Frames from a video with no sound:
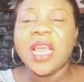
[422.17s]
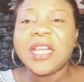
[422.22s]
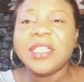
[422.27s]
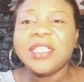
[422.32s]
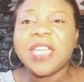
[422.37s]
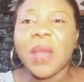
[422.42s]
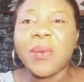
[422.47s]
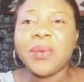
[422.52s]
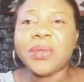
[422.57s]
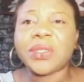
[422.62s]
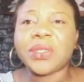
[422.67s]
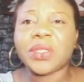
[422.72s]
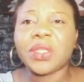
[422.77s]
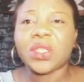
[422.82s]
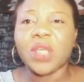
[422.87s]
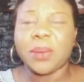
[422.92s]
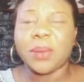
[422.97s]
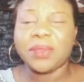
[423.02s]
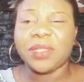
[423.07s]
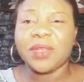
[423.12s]
There is
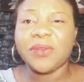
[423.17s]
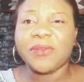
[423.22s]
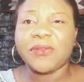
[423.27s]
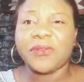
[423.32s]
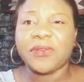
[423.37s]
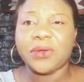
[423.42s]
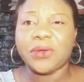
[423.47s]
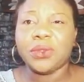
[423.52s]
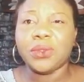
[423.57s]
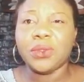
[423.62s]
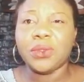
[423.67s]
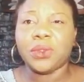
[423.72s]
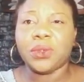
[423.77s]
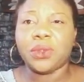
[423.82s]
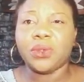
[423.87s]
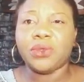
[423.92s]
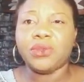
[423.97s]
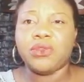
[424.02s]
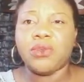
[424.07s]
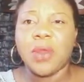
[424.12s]
something for you
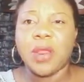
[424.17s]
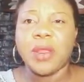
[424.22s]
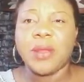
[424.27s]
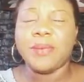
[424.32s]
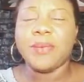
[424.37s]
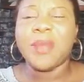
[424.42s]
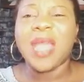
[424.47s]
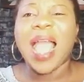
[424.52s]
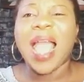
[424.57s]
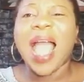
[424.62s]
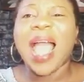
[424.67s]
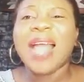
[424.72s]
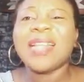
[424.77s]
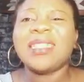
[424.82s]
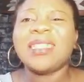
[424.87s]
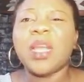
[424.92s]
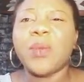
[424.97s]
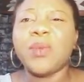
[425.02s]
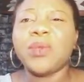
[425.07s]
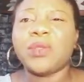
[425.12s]
to dream,
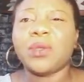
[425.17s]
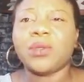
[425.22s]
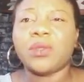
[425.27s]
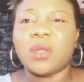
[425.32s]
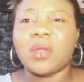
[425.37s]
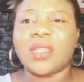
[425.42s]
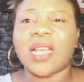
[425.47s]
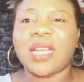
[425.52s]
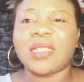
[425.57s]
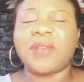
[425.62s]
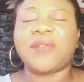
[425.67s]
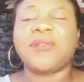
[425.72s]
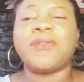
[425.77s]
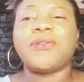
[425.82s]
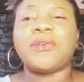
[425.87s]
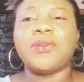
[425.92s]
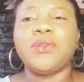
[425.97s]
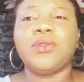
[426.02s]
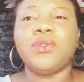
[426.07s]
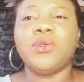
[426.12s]
and there is another thing
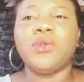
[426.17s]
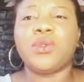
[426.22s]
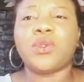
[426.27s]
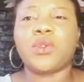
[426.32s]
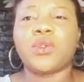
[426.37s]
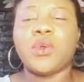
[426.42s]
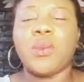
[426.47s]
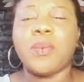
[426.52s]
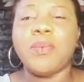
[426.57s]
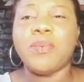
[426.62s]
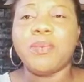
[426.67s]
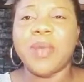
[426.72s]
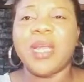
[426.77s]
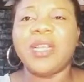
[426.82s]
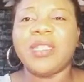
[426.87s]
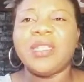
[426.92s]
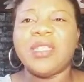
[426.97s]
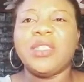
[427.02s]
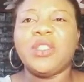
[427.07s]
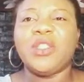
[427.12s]
for you to
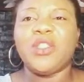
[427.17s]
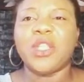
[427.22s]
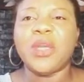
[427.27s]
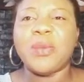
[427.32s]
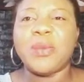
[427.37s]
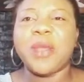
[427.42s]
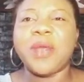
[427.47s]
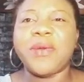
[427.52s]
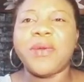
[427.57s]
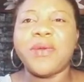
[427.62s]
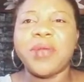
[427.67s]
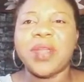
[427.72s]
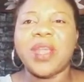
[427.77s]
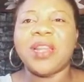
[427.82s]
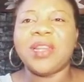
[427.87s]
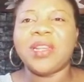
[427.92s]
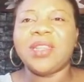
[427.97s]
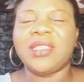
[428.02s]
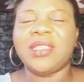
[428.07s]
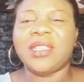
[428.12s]
make the dream a
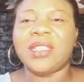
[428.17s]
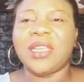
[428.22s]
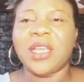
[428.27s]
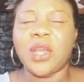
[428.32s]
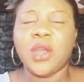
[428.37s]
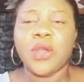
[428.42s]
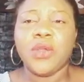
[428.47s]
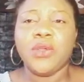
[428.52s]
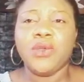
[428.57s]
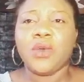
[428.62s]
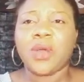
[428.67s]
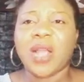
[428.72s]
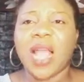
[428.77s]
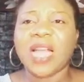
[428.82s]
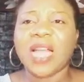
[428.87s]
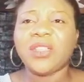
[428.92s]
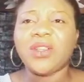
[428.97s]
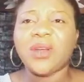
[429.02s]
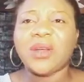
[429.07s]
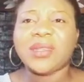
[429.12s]
reality. You
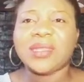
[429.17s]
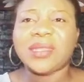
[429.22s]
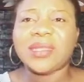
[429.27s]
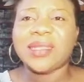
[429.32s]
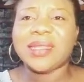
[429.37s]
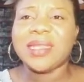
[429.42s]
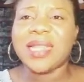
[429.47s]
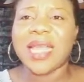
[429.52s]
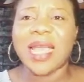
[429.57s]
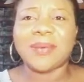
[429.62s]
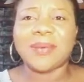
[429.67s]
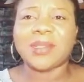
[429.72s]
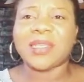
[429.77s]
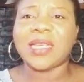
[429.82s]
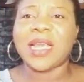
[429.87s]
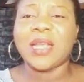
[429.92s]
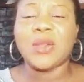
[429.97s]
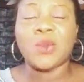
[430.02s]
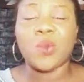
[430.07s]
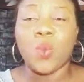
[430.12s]
can't just sleep
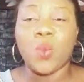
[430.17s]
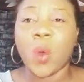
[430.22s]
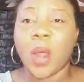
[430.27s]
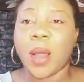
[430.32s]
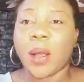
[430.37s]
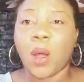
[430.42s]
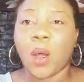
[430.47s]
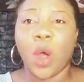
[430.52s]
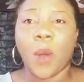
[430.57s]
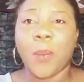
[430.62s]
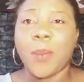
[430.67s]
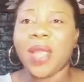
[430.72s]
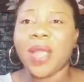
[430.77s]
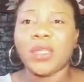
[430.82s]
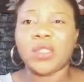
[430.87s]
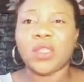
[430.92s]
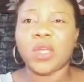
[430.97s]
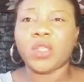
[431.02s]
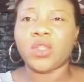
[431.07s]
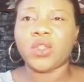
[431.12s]
and wake up
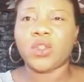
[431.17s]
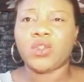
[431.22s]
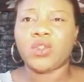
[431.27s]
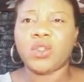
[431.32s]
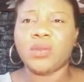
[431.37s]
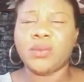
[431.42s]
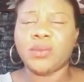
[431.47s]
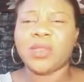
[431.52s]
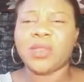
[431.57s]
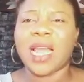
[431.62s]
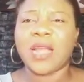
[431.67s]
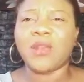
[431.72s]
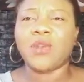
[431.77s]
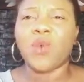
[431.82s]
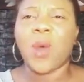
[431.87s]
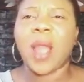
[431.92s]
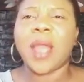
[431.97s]
and just dream that